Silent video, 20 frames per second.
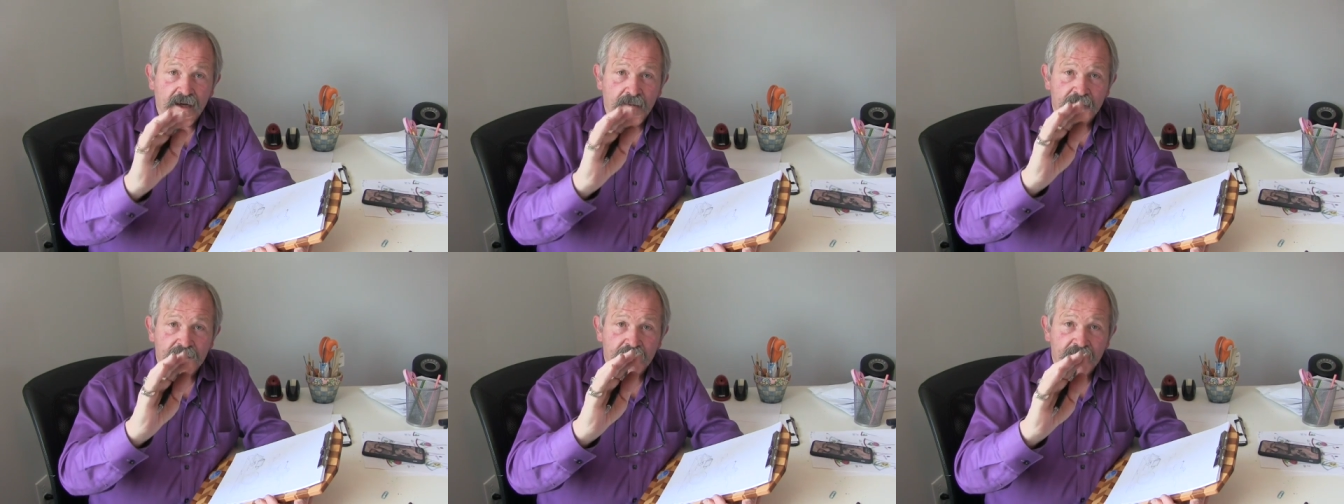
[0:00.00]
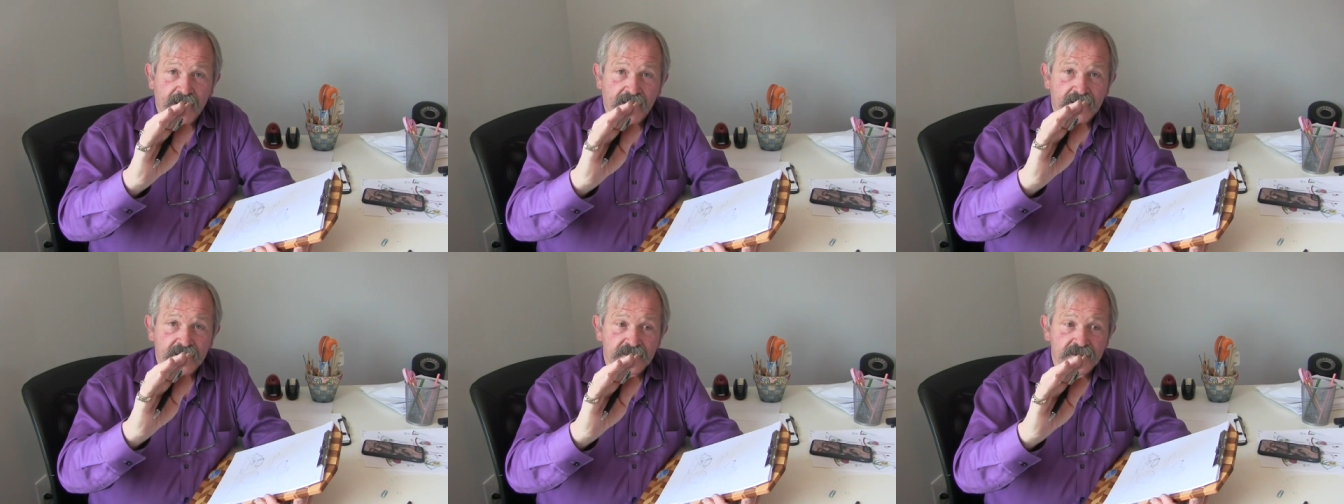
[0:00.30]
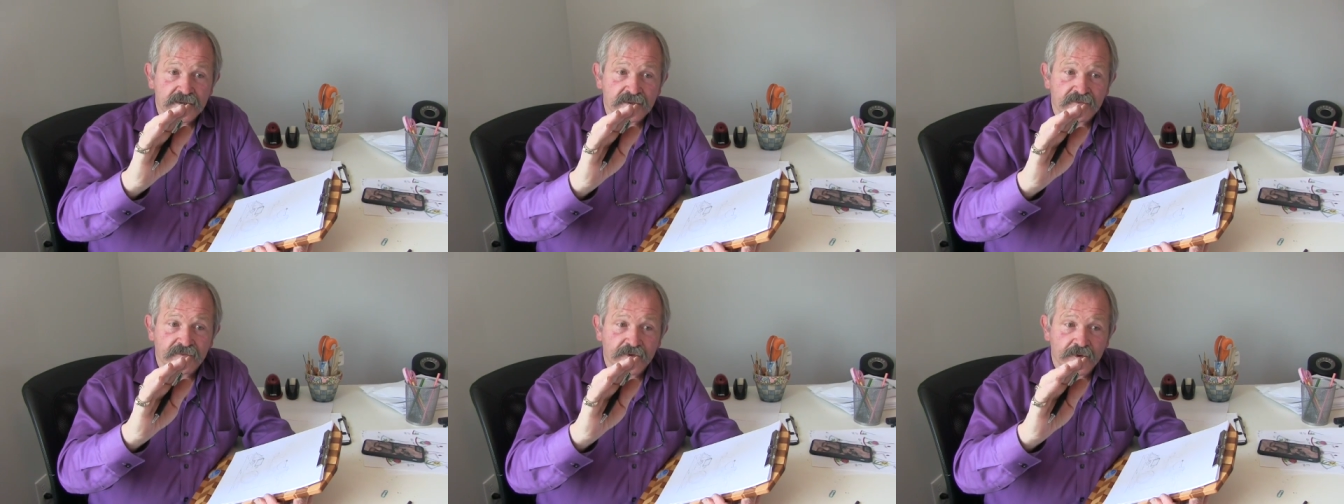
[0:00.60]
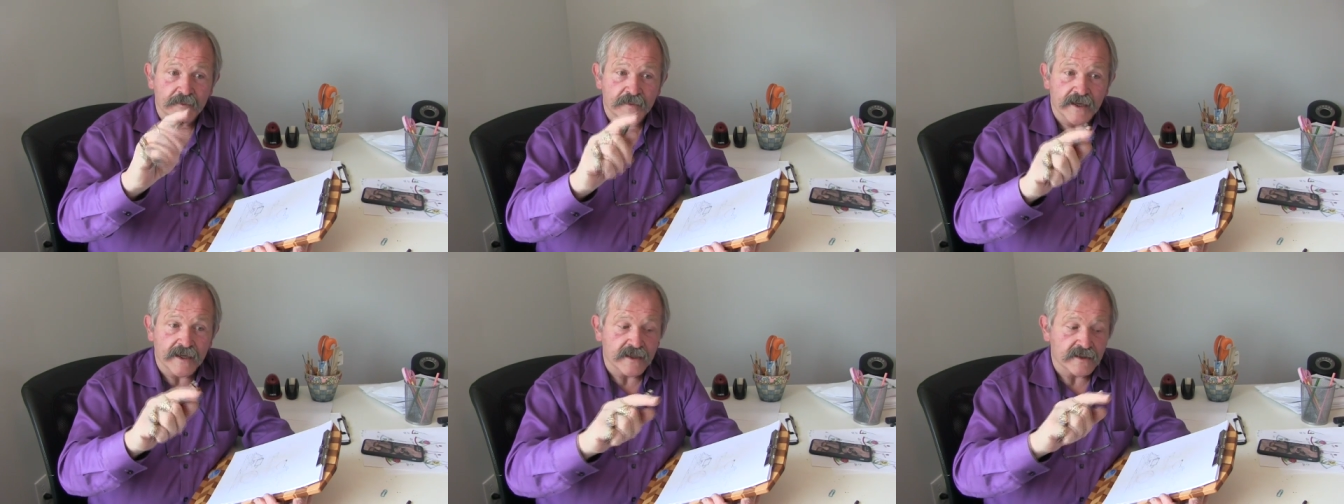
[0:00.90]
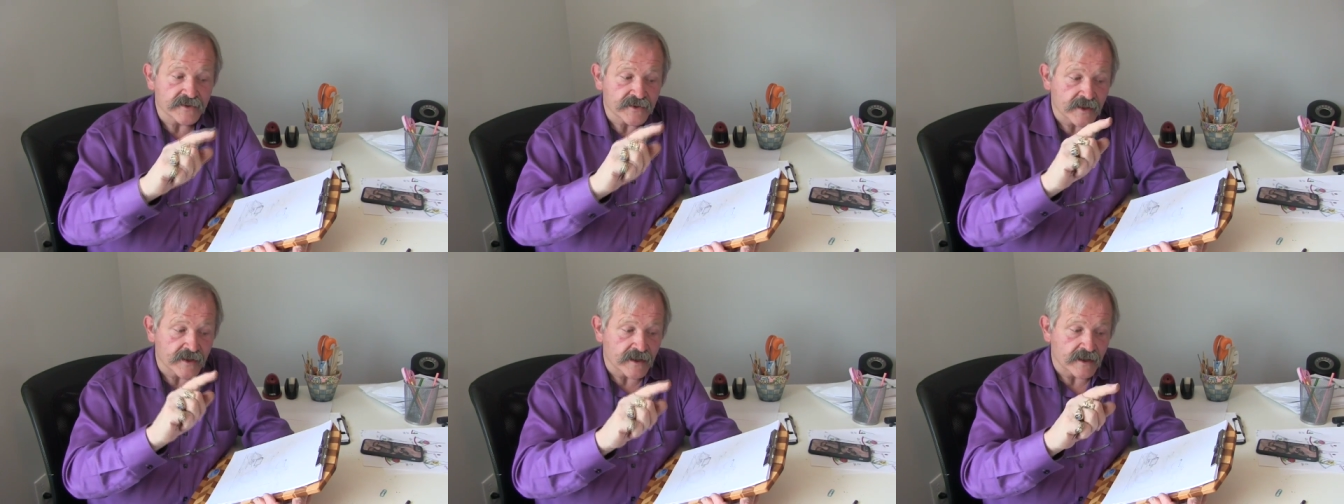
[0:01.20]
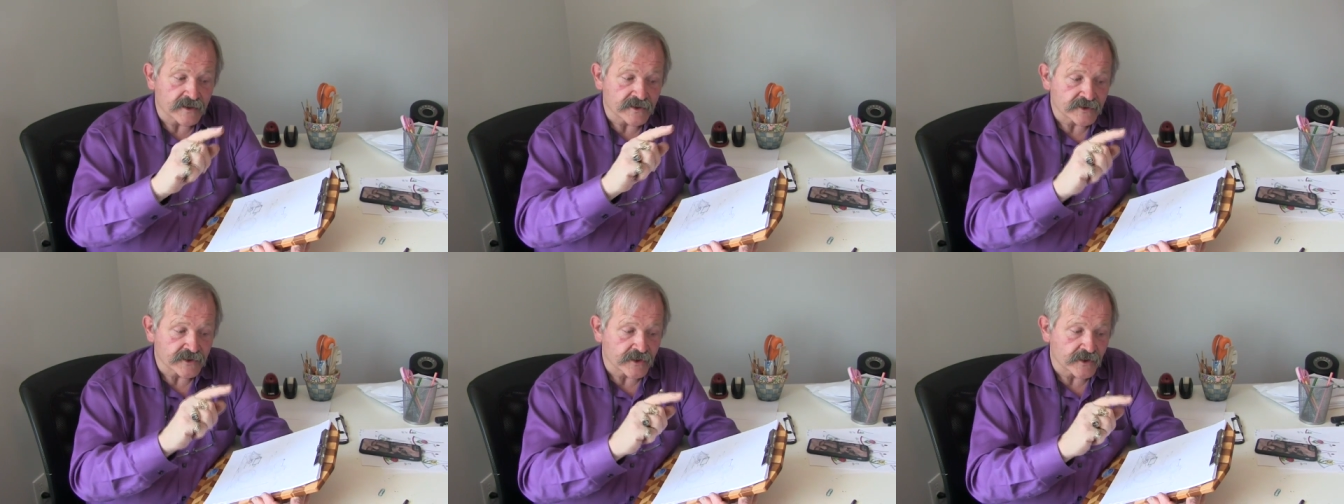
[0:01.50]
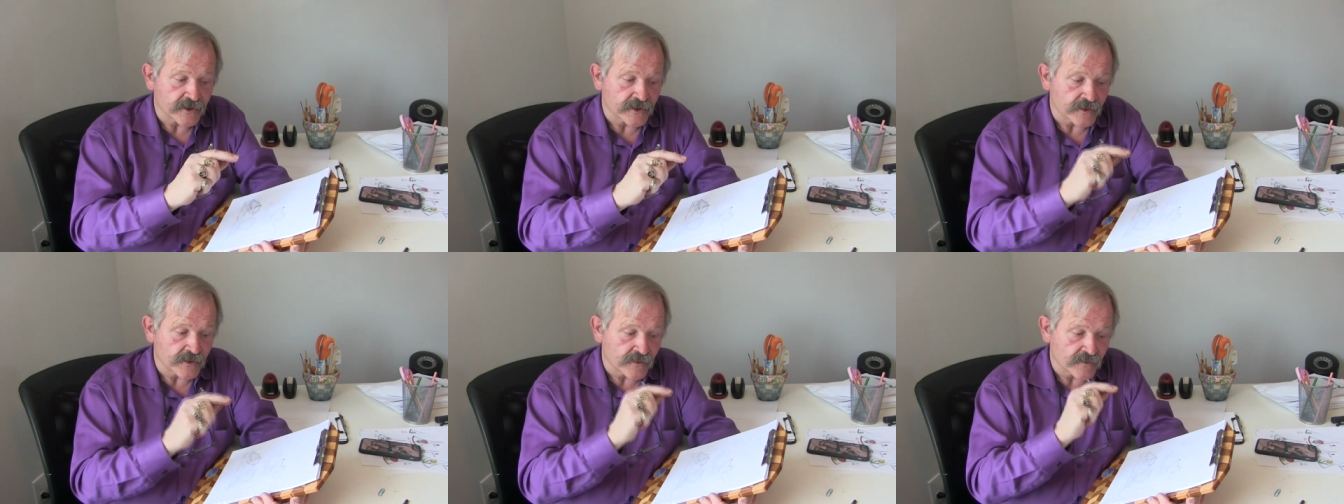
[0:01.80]
I'll be back in just a few minutes, and I'll
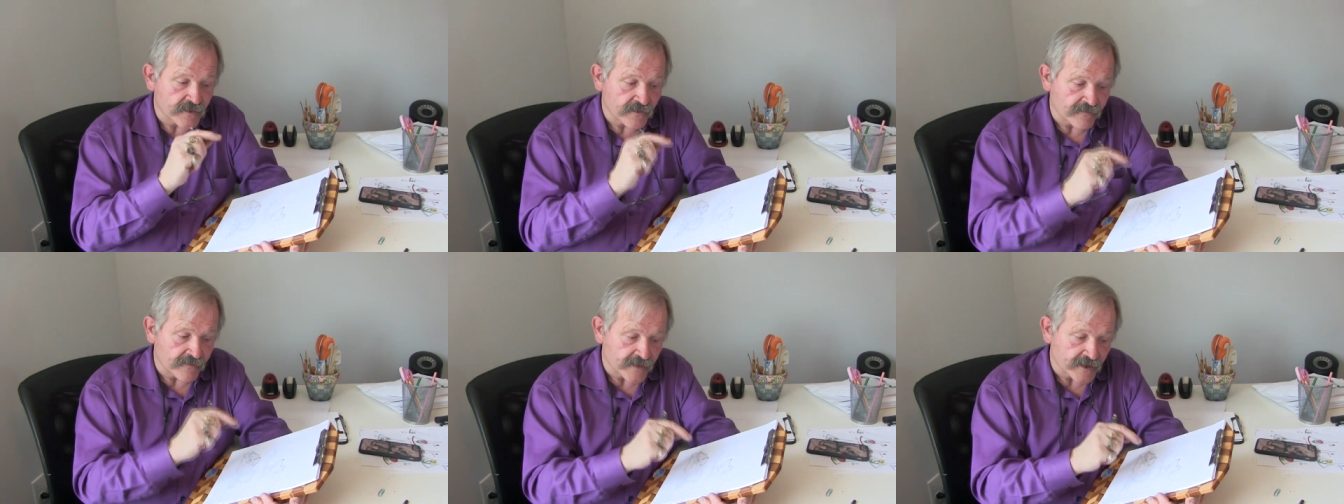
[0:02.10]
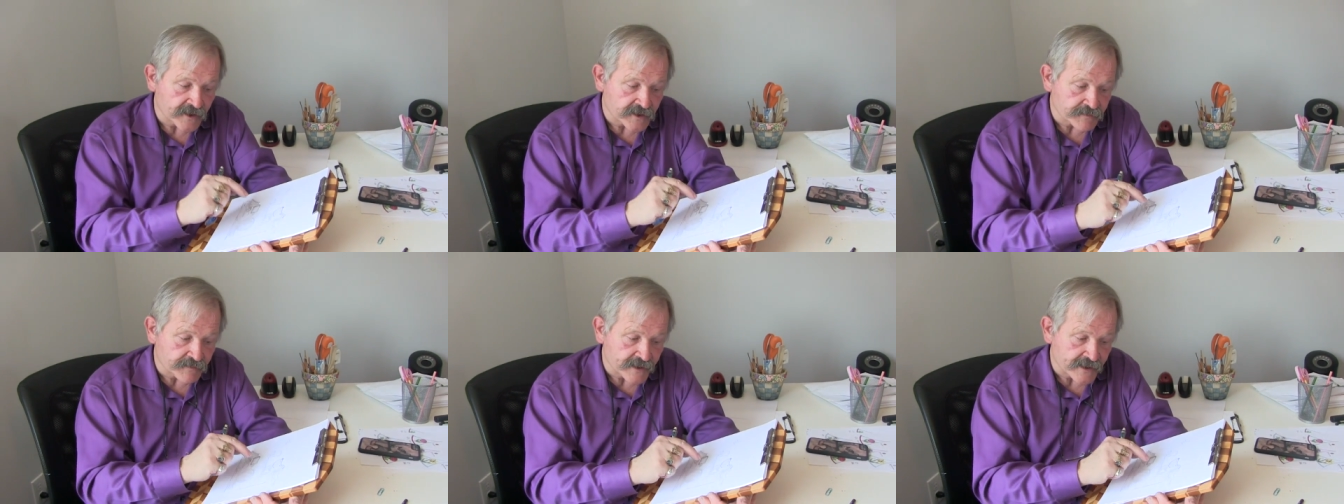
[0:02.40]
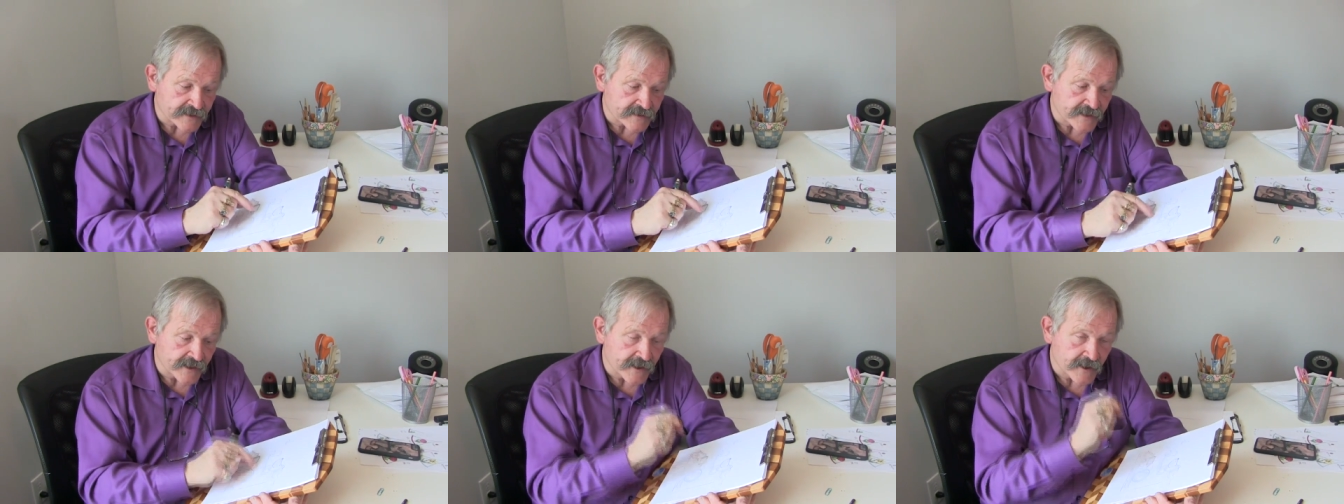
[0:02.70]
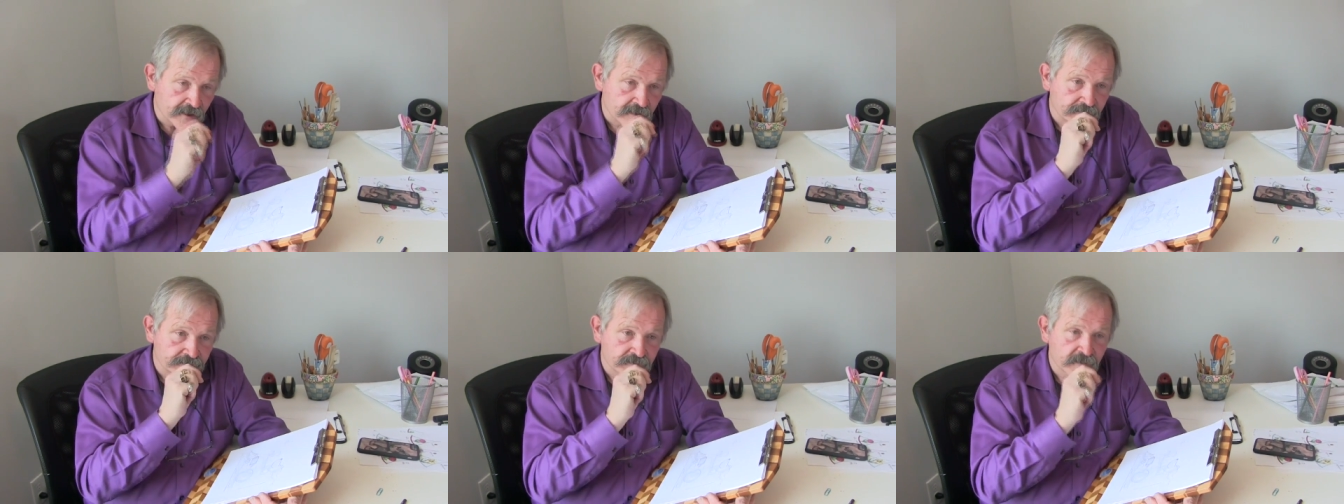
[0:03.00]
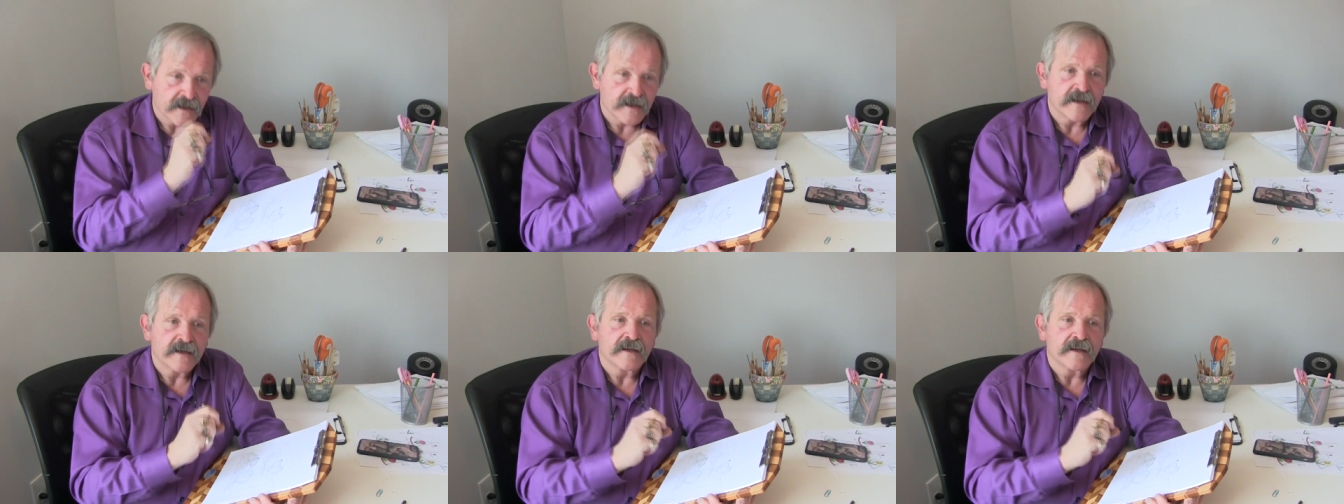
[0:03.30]
show you the finished piece here.